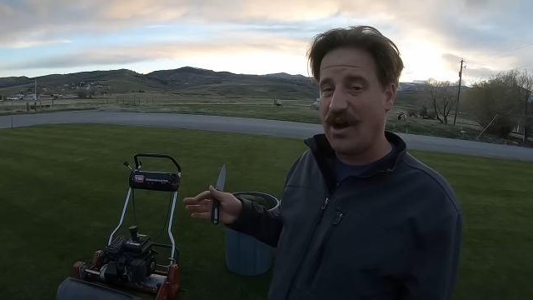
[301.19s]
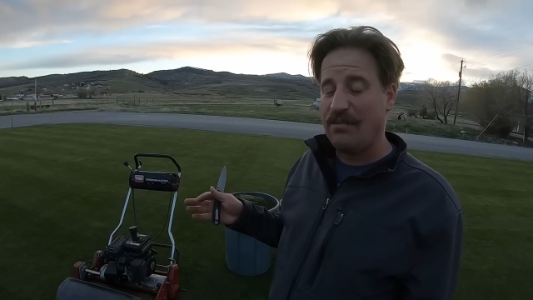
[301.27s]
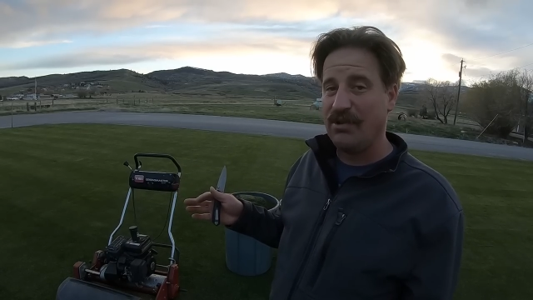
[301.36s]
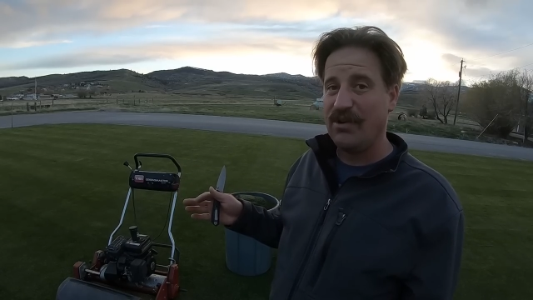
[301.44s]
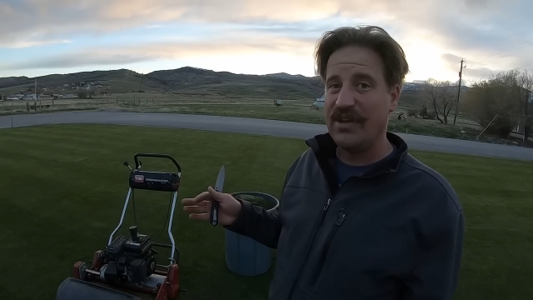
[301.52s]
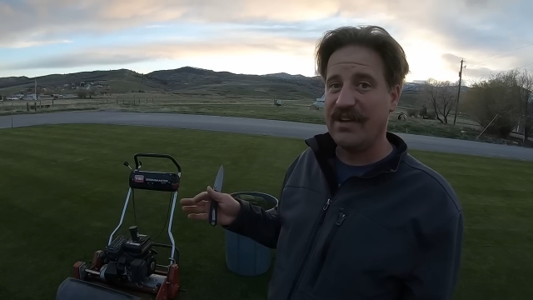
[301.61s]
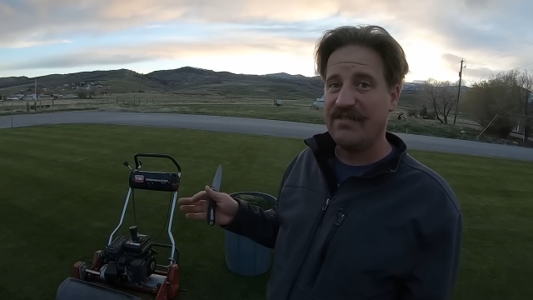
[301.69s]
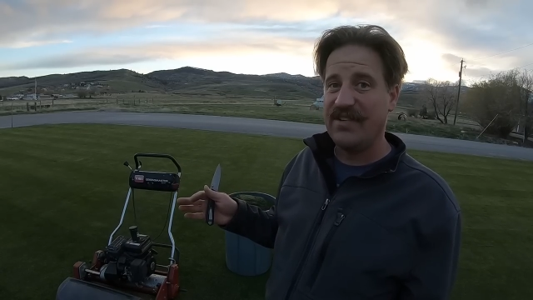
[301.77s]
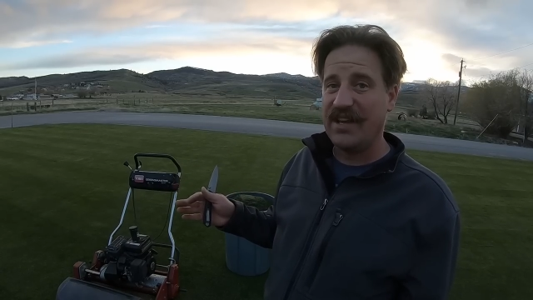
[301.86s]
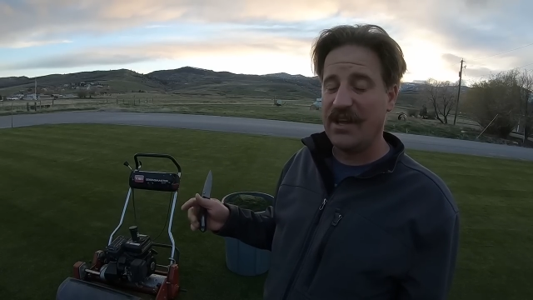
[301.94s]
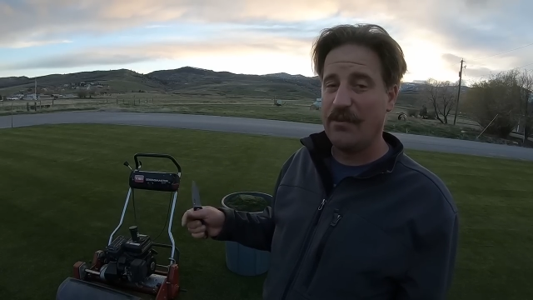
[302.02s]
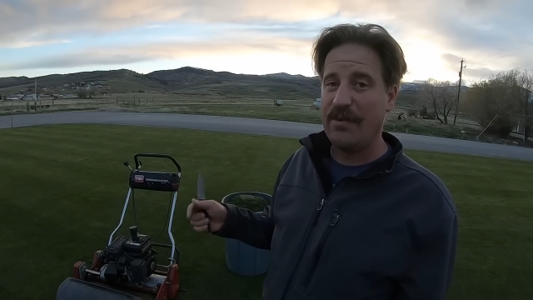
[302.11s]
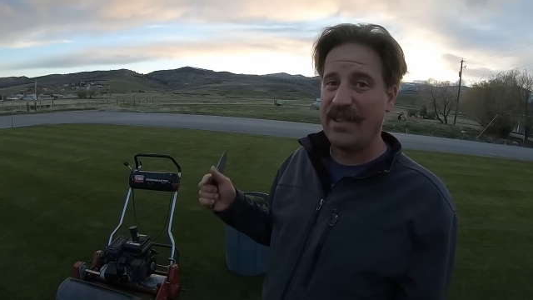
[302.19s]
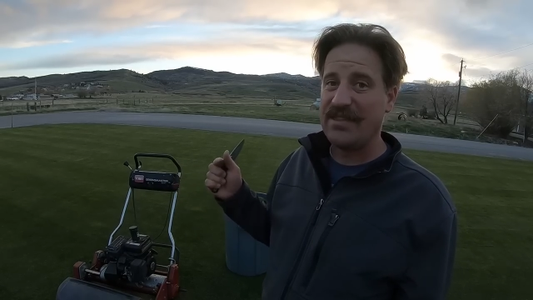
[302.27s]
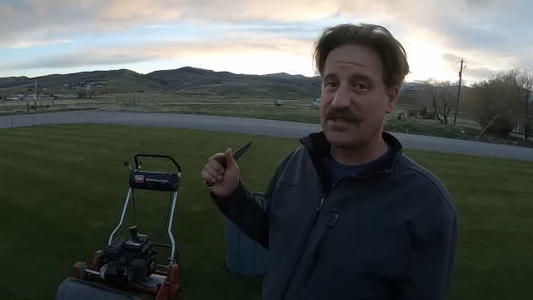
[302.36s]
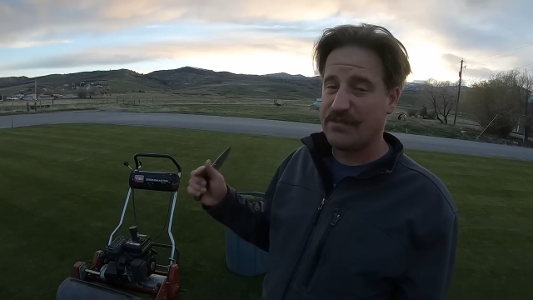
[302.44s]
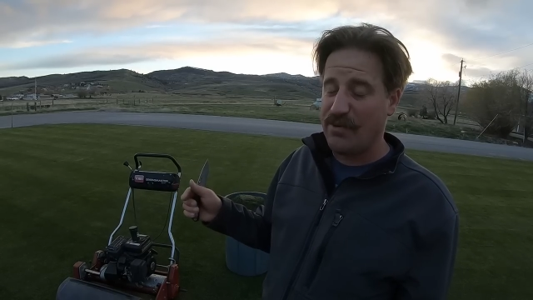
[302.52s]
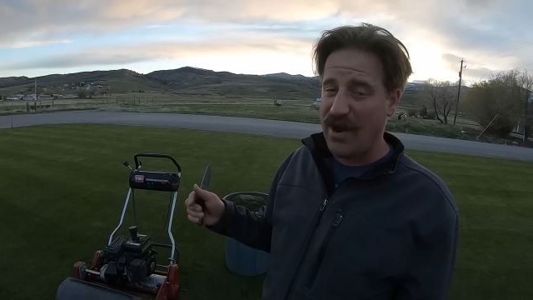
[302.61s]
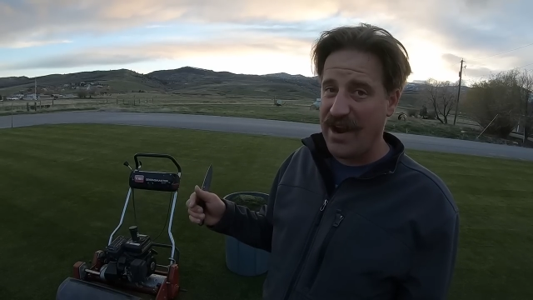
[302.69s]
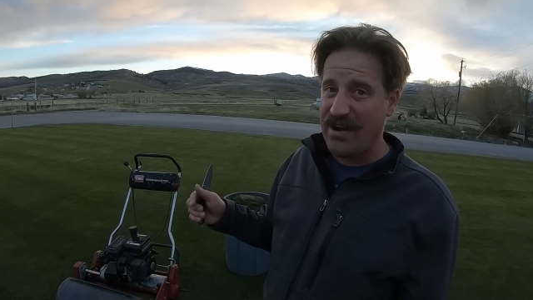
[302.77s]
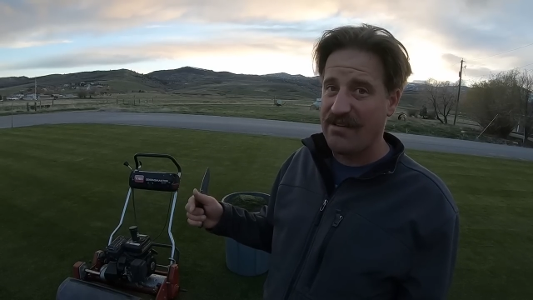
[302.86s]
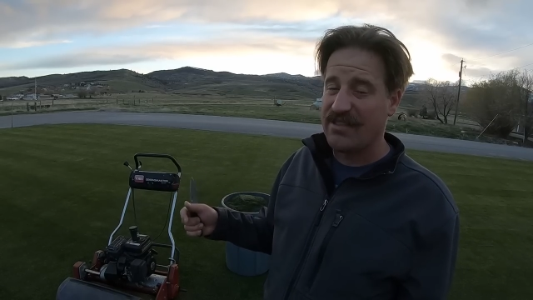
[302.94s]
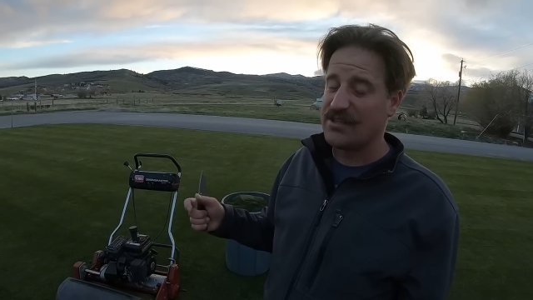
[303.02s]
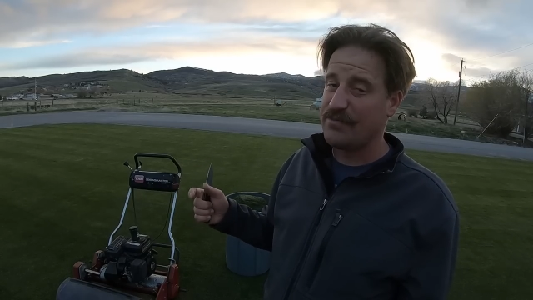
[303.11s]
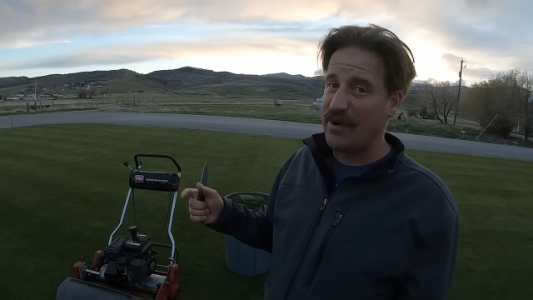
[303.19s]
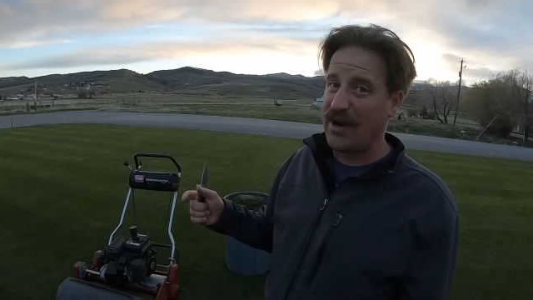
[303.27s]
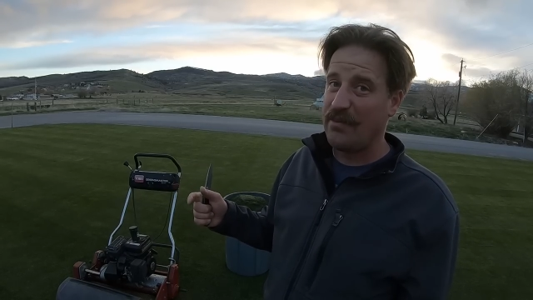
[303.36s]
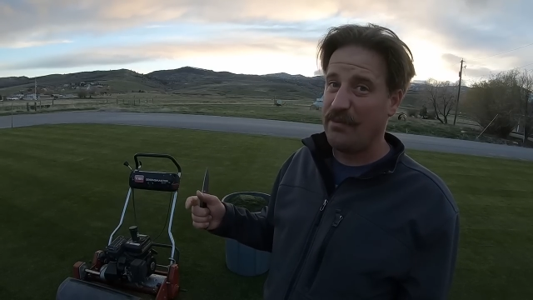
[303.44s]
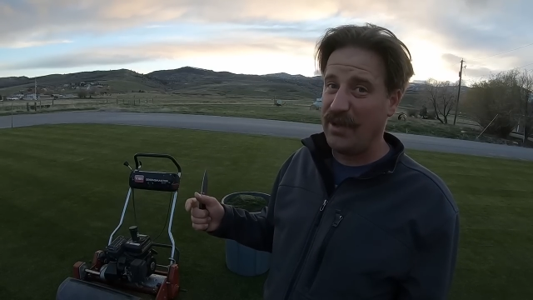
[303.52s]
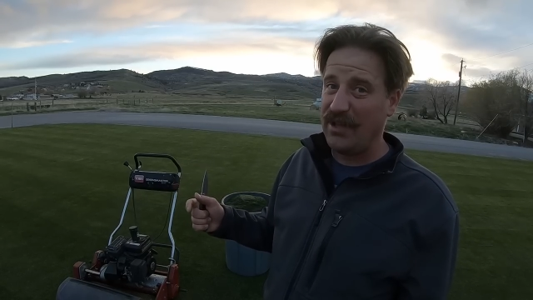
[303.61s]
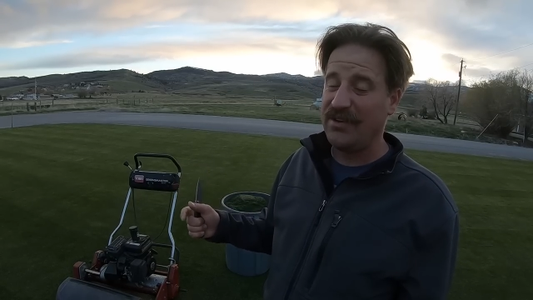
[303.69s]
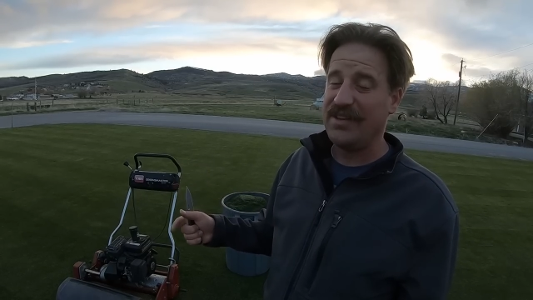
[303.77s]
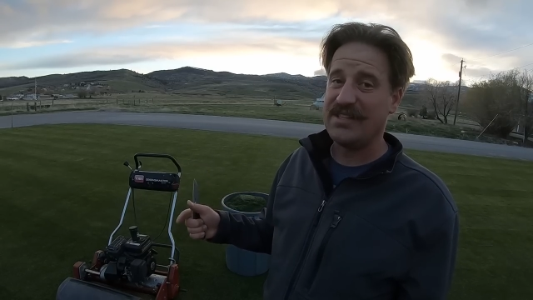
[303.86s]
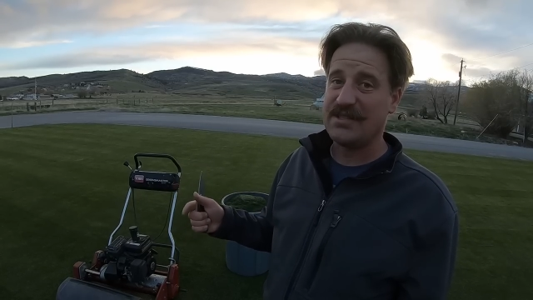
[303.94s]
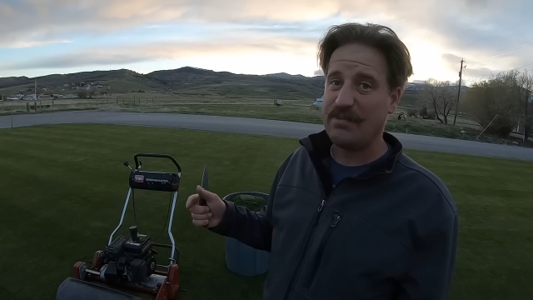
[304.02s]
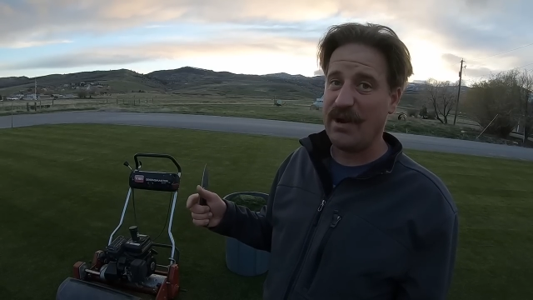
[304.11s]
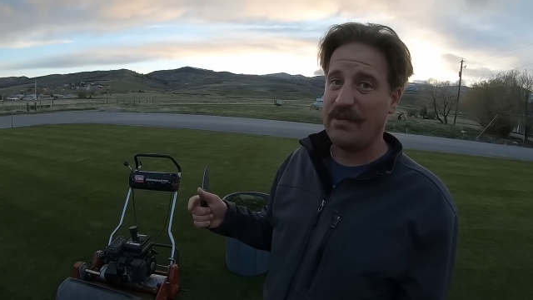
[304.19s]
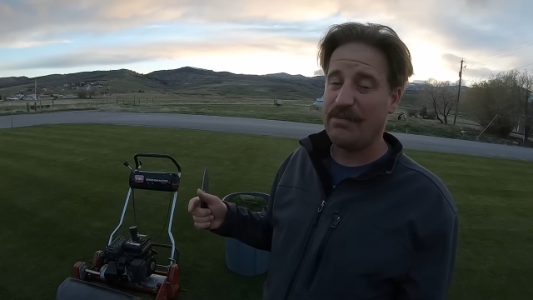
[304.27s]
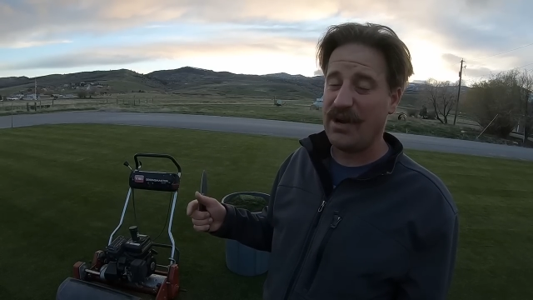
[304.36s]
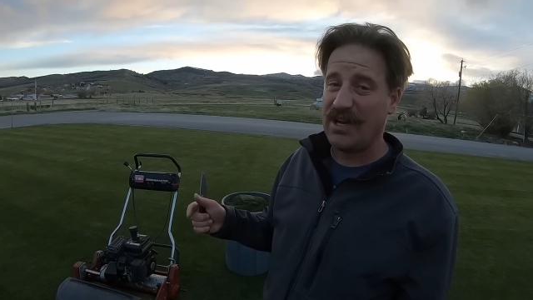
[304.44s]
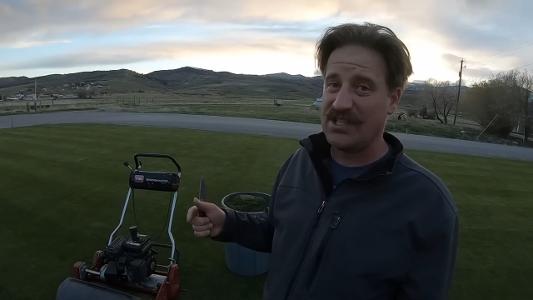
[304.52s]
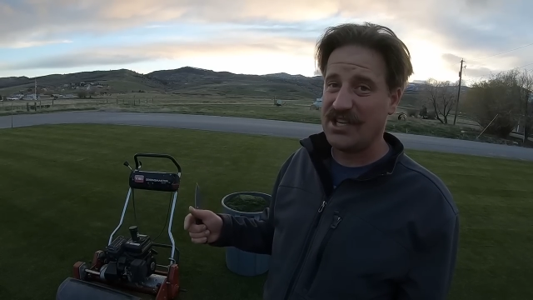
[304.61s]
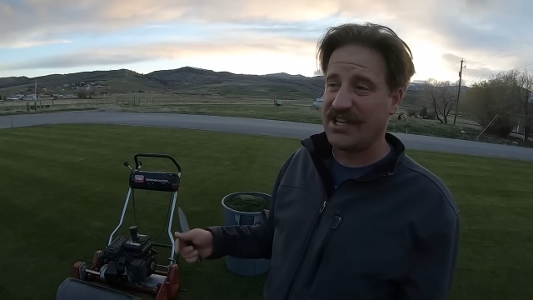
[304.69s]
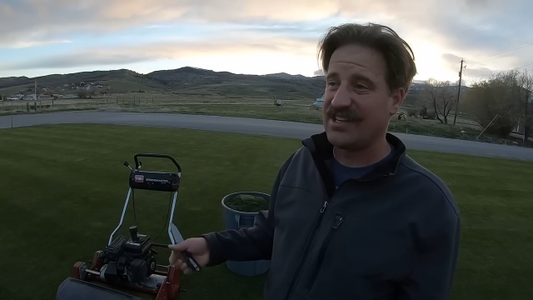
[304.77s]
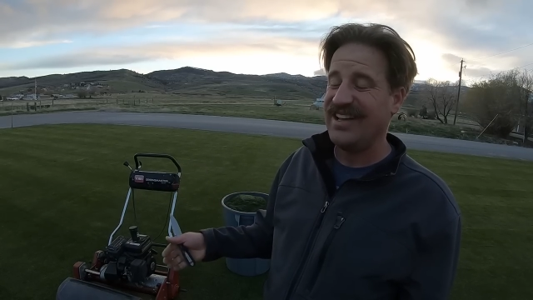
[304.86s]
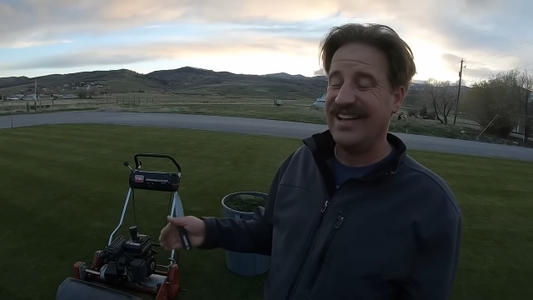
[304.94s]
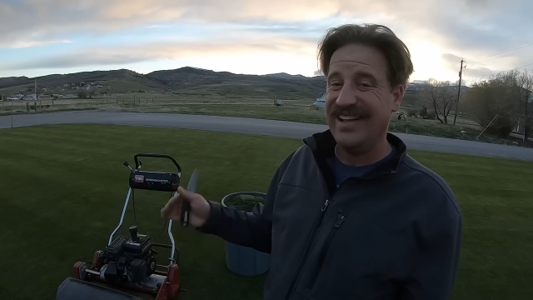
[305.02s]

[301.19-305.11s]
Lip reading: uploading a video about the sprayer build, and the sprayer project.